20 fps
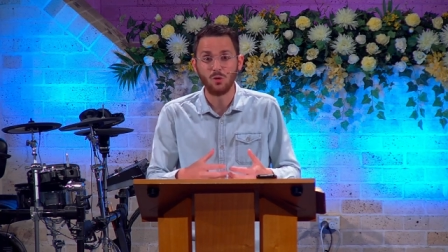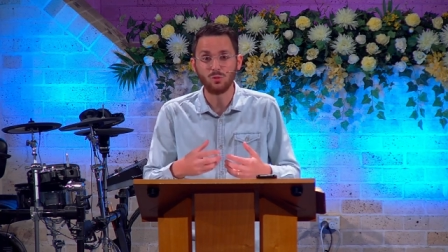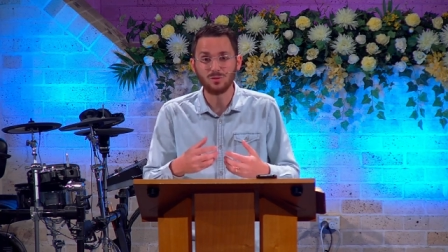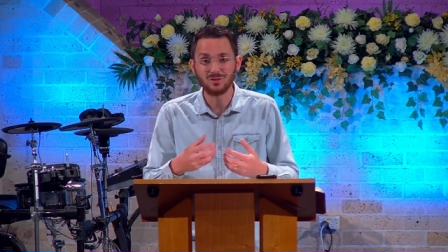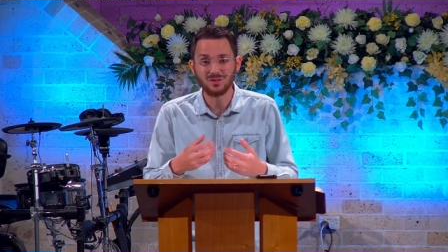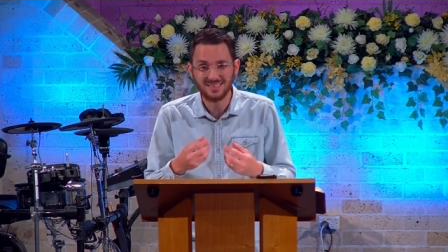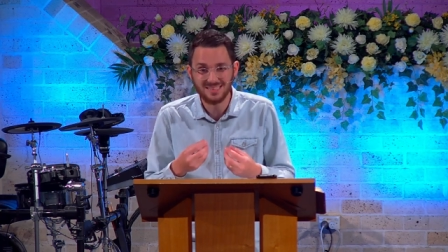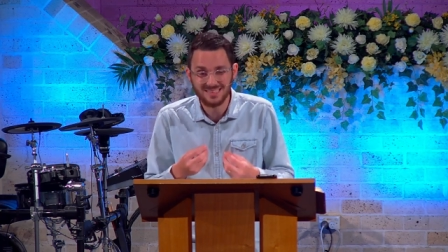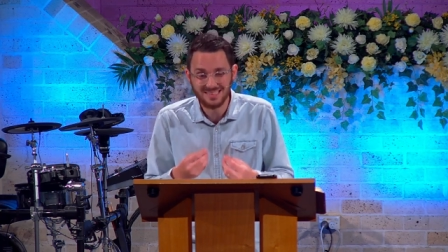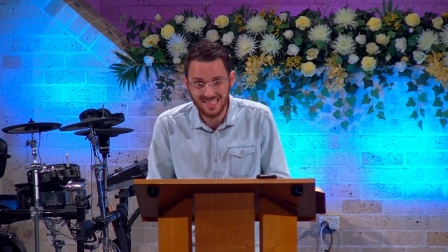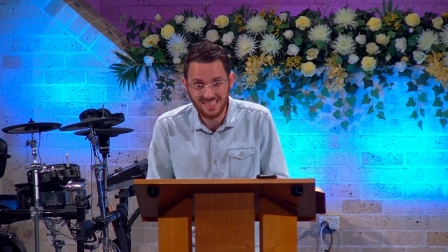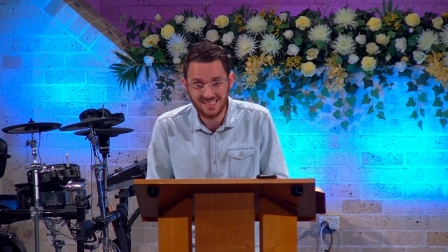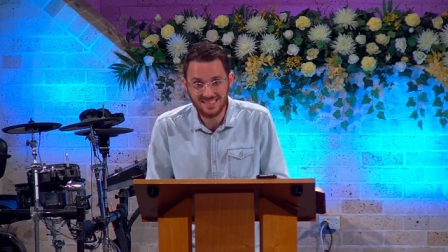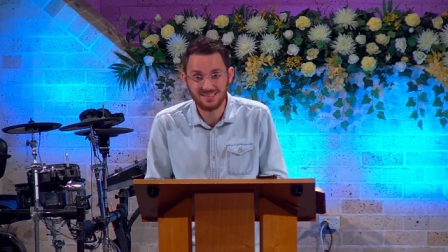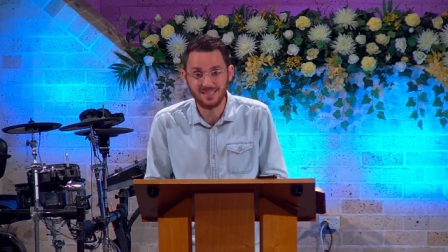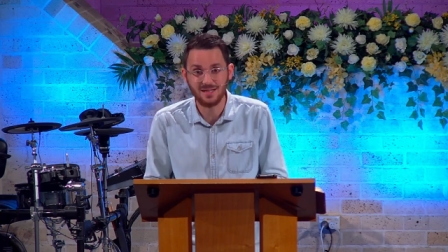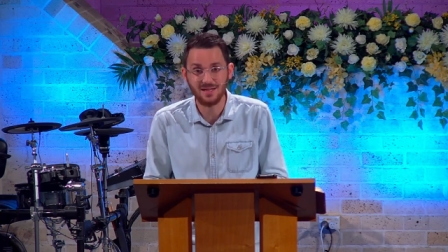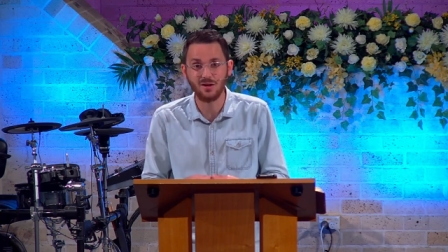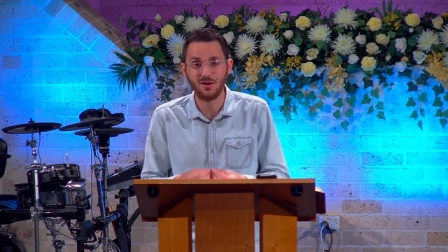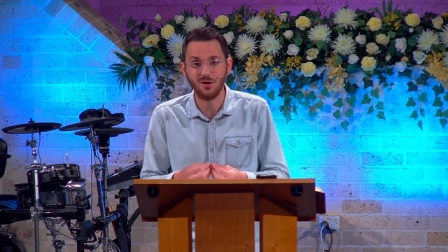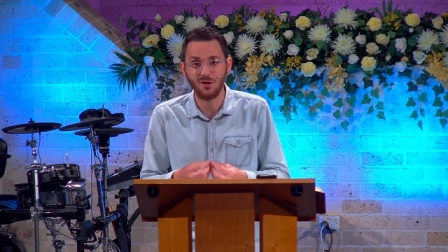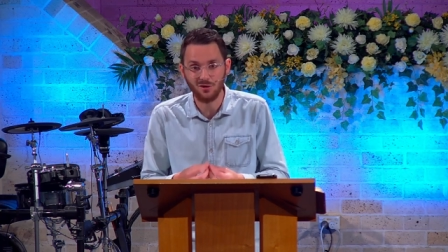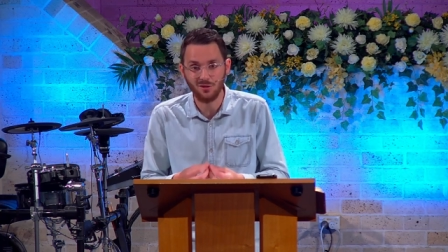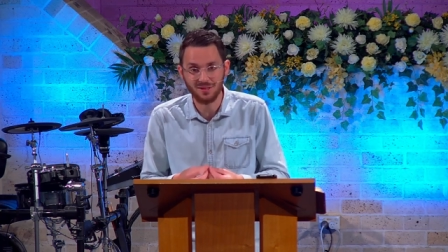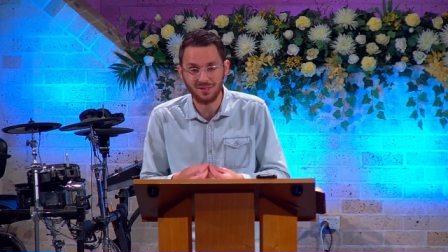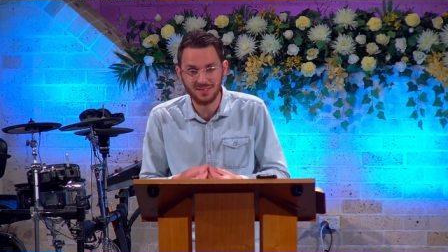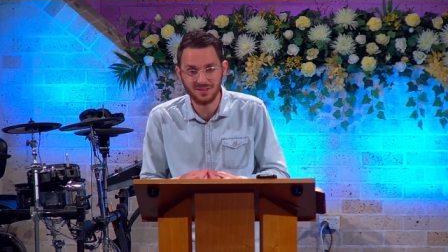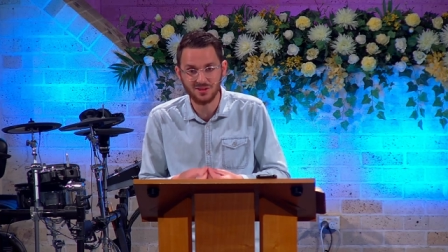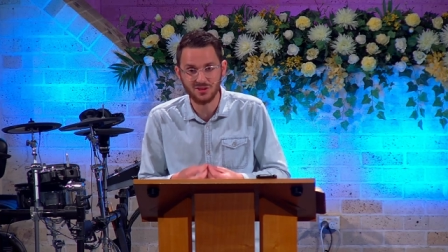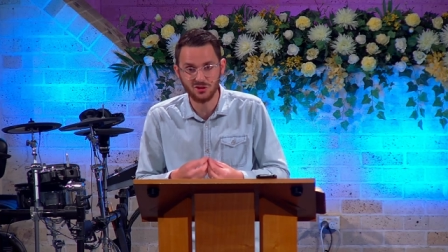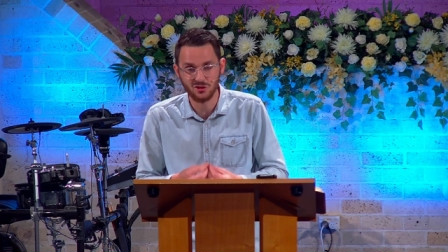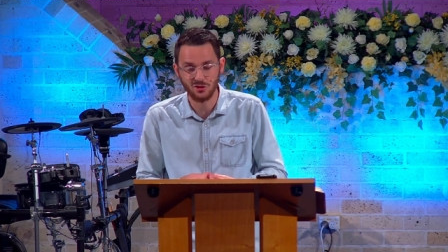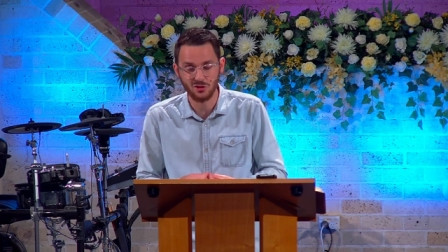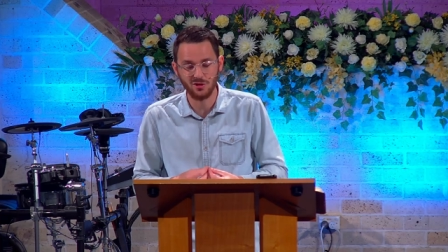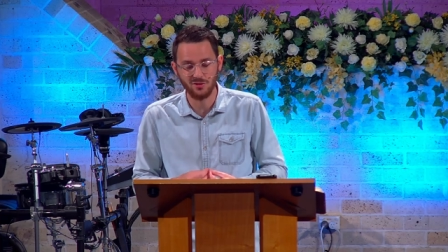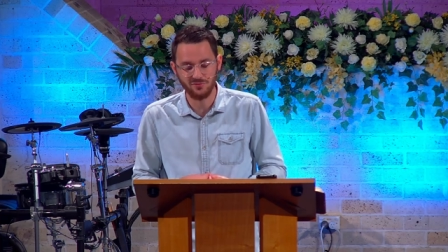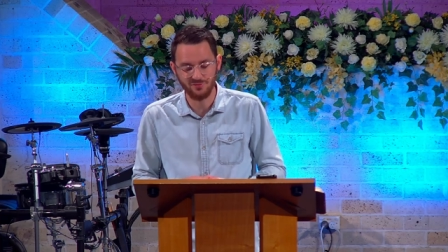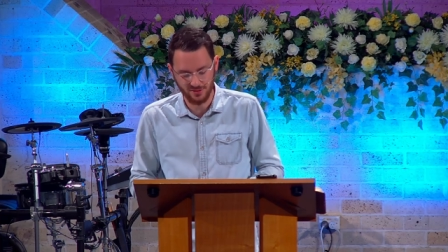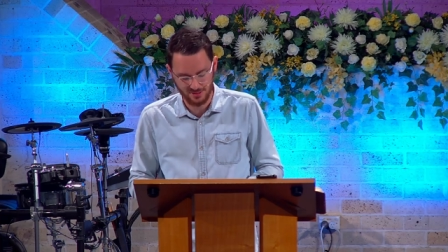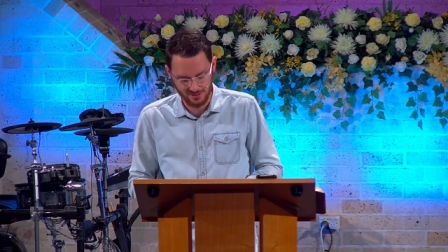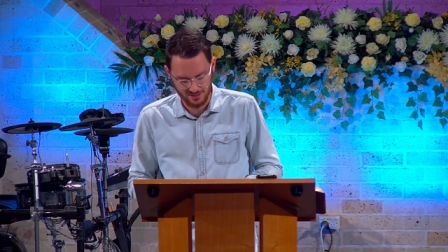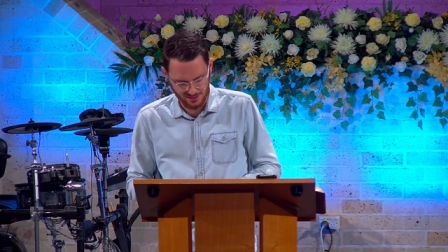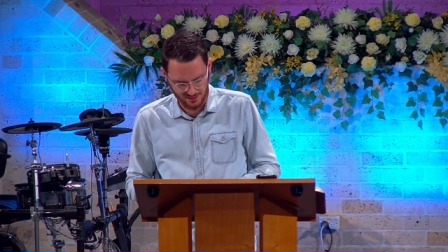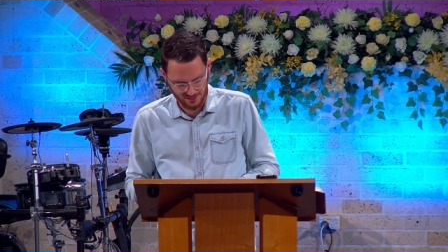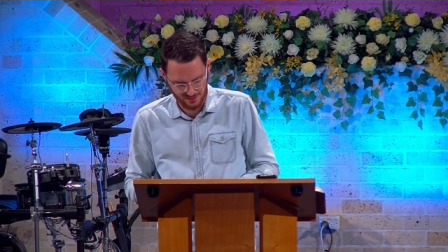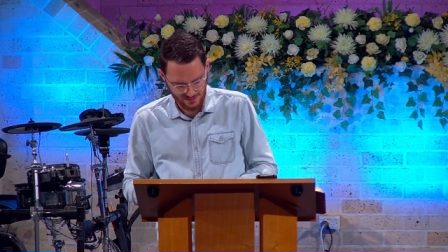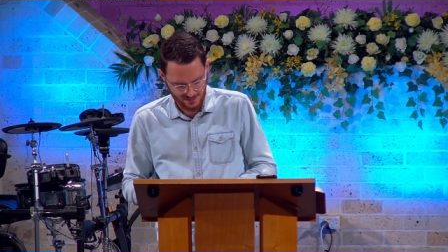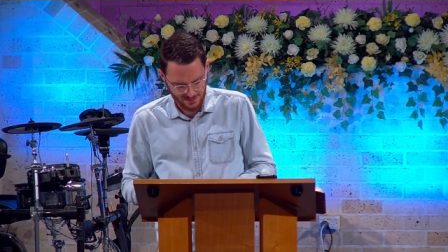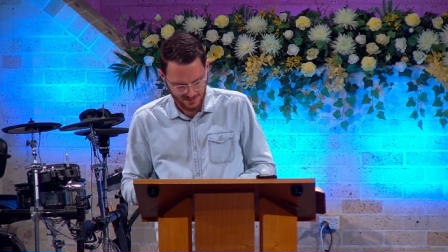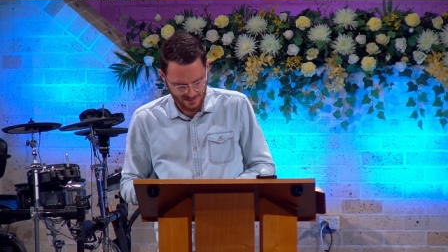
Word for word: will center on his servant.